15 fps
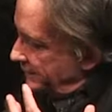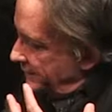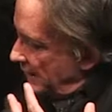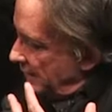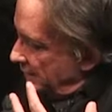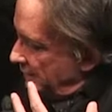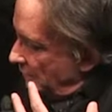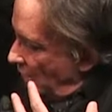a
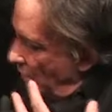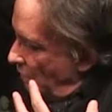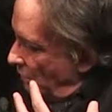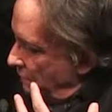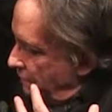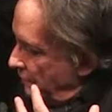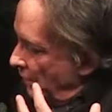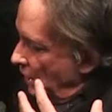sense
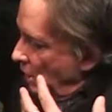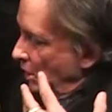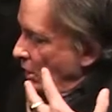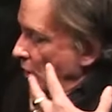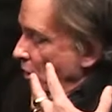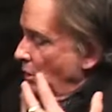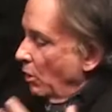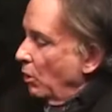of
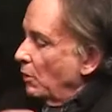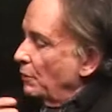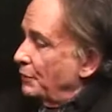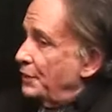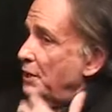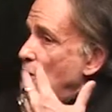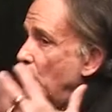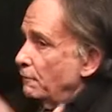
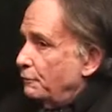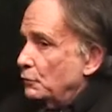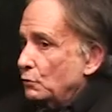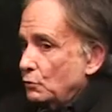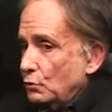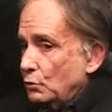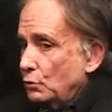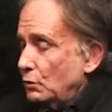the
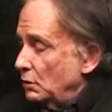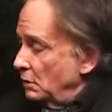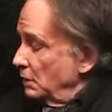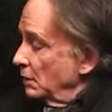overall